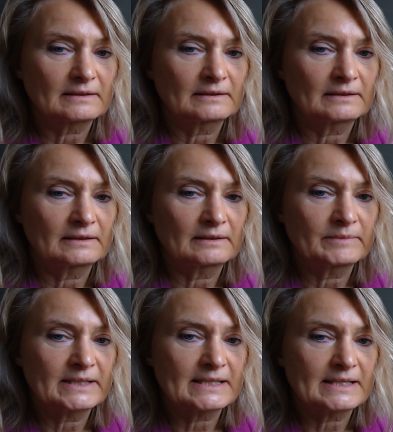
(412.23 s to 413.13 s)
Let
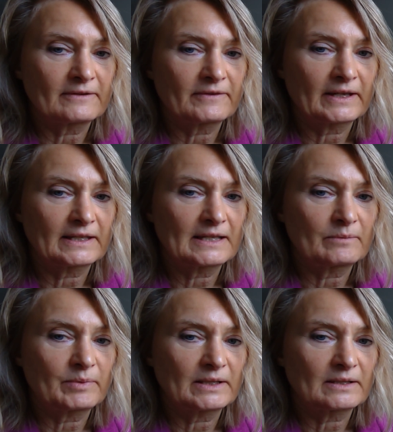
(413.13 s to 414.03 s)
me see if I can
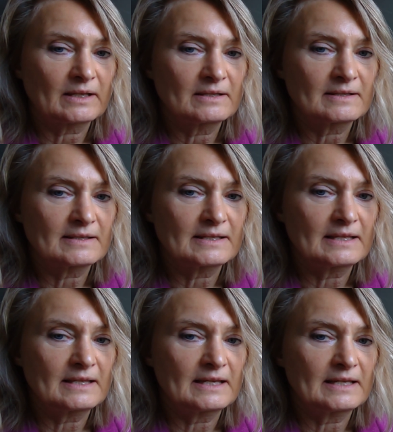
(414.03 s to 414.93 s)
keep it. Can you see
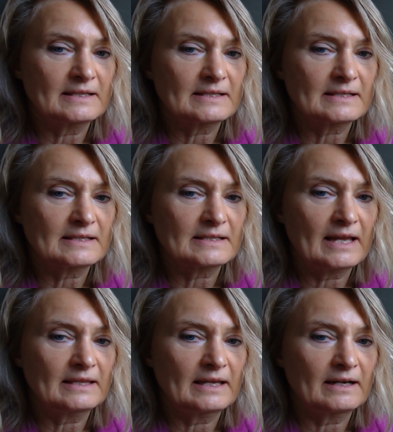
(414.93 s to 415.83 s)
the
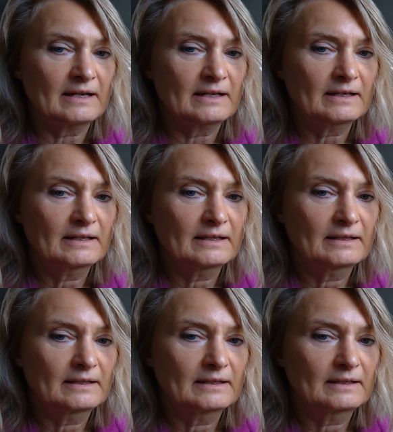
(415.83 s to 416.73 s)
inside there?
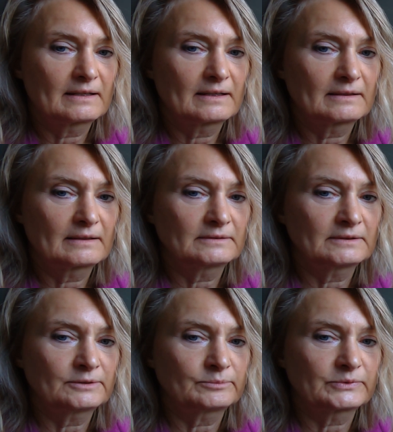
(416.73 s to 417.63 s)

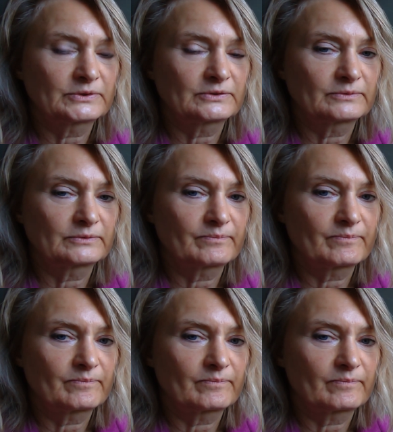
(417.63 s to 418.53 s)
Whoops.
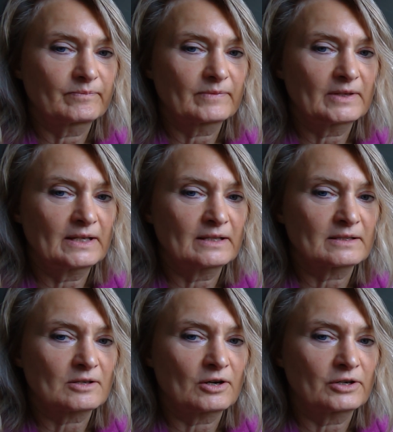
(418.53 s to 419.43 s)

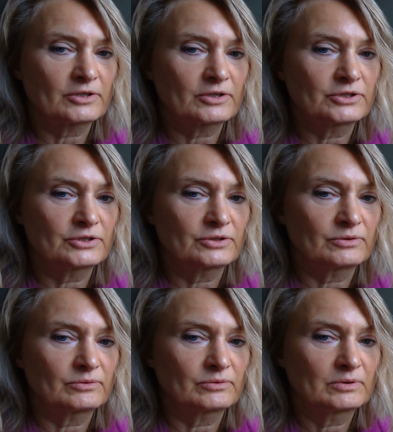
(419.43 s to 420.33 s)
It's hard to
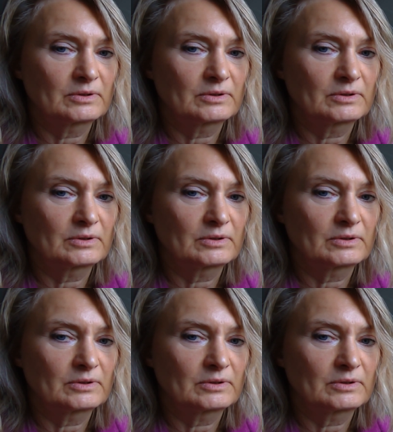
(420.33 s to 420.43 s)
do.